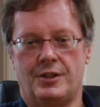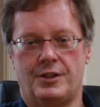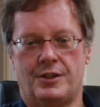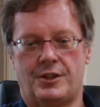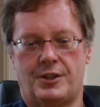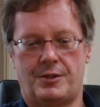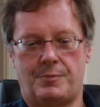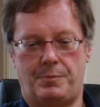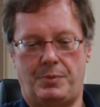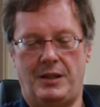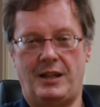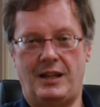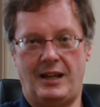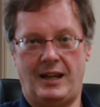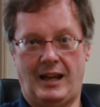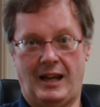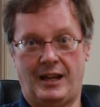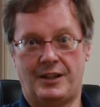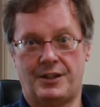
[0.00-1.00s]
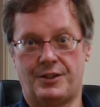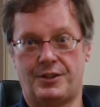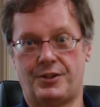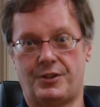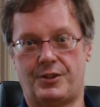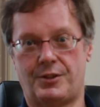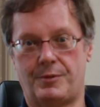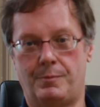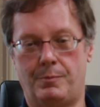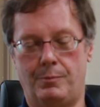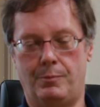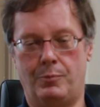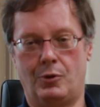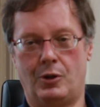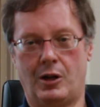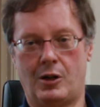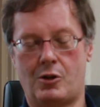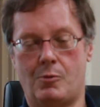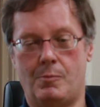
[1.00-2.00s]
speaking as
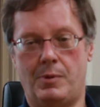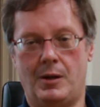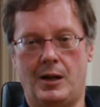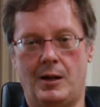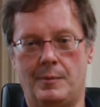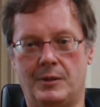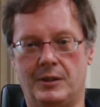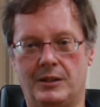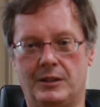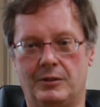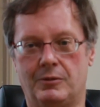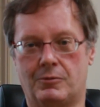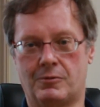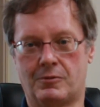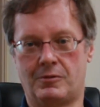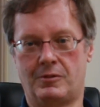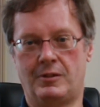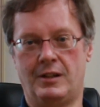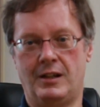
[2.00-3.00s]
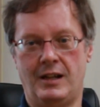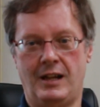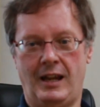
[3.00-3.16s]
Barack Obama or